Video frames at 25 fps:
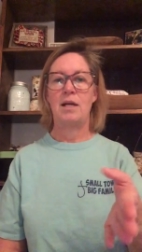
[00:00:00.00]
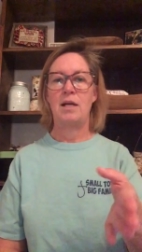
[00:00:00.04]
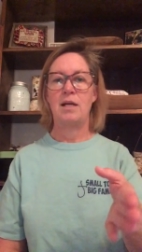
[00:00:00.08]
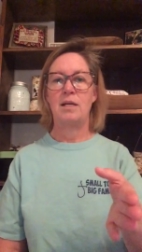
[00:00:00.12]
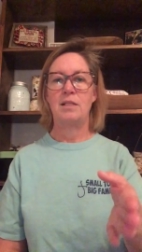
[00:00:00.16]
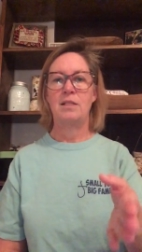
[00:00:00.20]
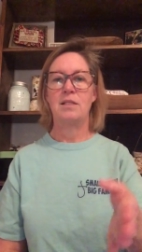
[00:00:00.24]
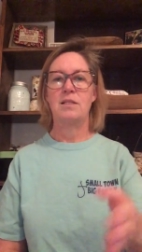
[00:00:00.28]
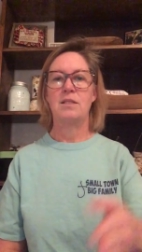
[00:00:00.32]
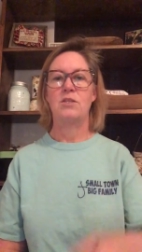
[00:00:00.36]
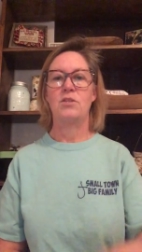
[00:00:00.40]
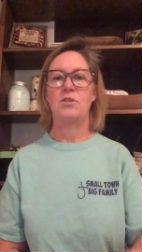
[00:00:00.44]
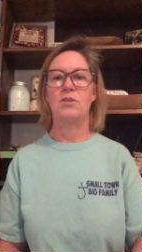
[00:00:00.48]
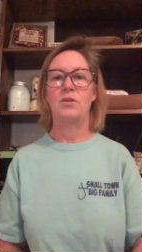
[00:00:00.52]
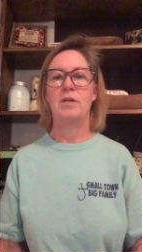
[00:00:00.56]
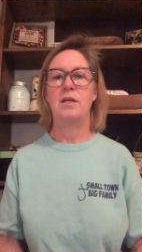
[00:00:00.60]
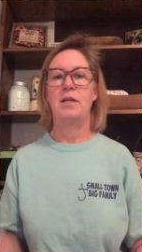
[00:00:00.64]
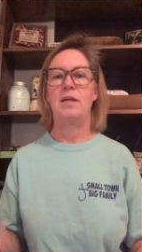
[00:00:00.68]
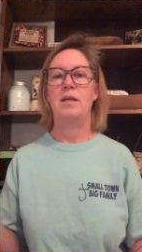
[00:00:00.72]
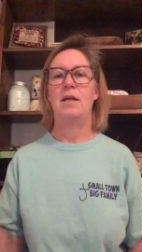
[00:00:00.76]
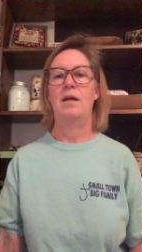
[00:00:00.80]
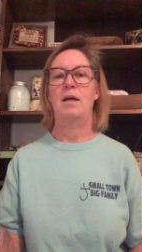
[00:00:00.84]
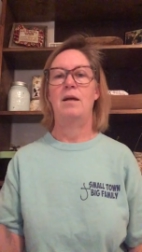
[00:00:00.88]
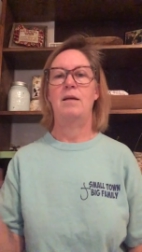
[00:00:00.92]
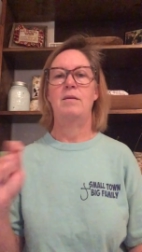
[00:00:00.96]

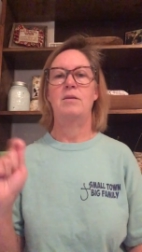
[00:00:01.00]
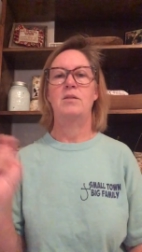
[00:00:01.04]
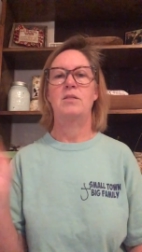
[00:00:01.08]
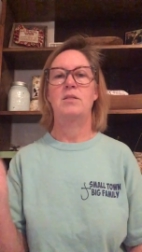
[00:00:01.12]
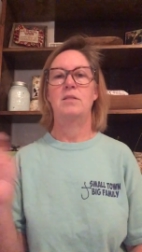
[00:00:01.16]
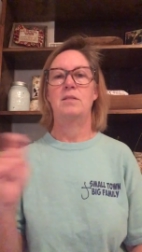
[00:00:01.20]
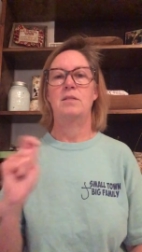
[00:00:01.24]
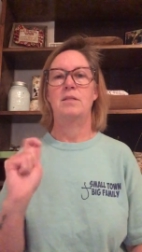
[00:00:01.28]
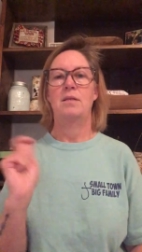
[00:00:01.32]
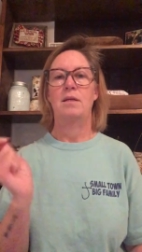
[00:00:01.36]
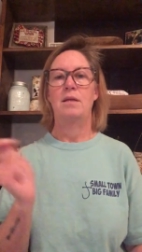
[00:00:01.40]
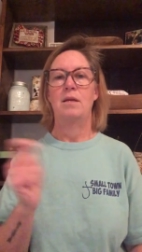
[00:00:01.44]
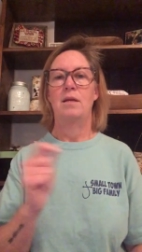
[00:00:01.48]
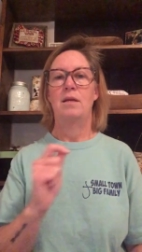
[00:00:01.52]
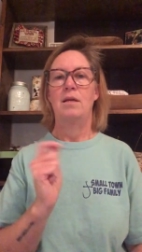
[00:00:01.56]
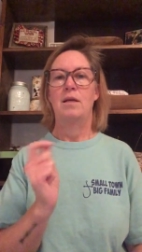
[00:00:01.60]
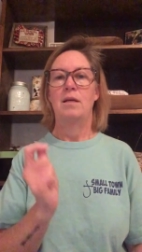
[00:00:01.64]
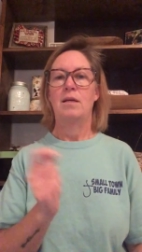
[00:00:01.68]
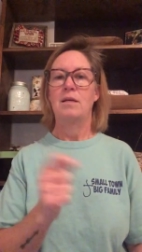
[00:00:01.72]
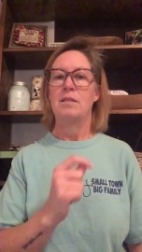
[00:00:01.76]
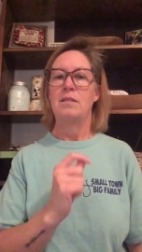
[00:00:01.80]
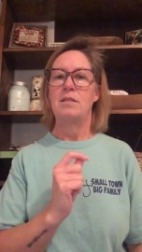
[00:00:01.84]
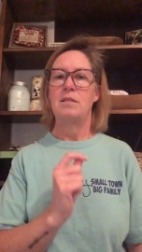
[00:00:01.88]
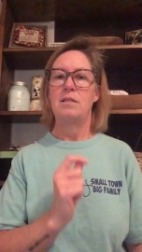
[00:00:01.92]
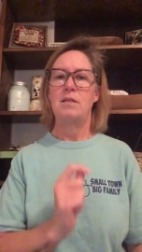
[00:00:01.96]
concentrate on just
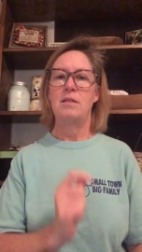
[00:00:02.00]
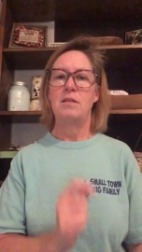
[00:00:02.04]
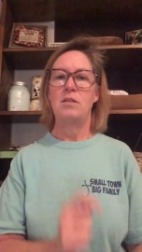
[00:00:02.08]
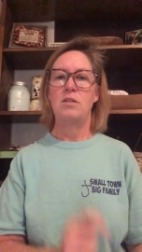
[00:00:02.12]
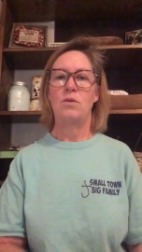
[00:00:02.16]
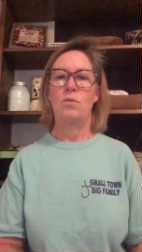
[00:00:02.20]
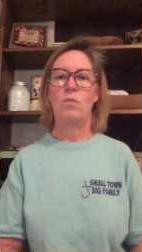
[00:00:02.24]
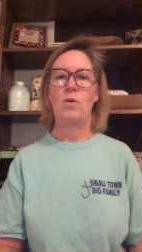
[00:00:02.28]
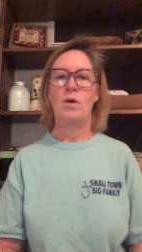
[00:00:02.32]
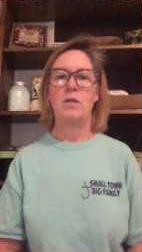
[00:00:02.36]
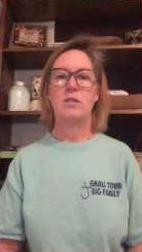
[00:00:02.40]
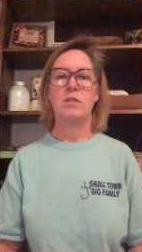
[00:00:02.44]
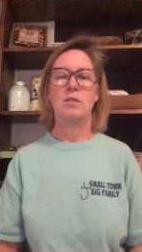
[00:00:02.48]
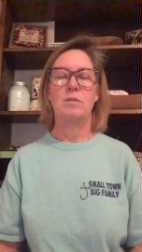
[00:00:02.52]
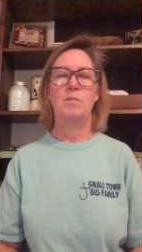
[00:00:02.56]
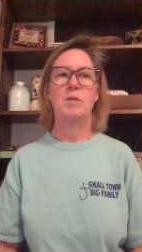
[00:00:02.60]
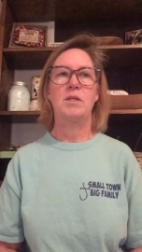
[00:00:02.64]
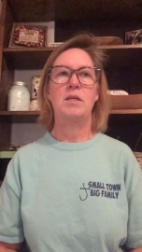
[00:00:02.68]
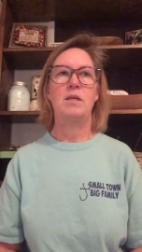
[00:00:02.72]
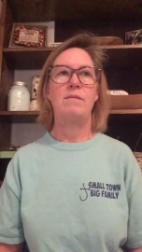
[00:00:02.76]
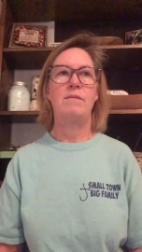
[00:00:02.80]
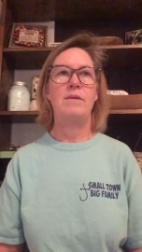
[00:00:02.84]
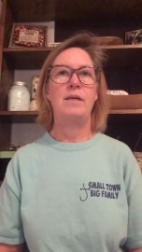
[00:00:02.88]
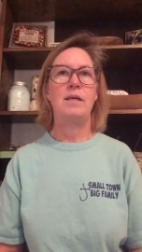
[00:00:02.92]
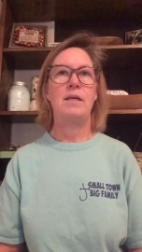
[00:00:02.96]
stitch and watch some
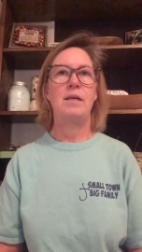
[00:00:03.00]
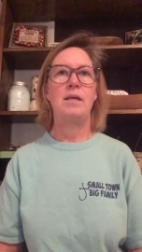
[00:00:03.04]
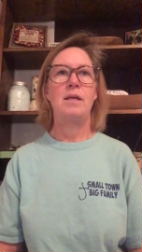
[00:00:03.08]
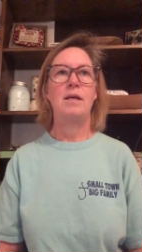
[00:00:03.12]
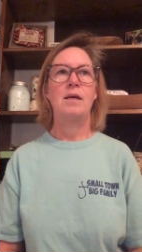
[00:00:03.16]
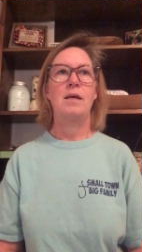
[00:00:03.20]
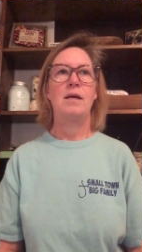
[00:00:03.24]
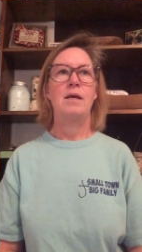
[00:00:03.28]
TV.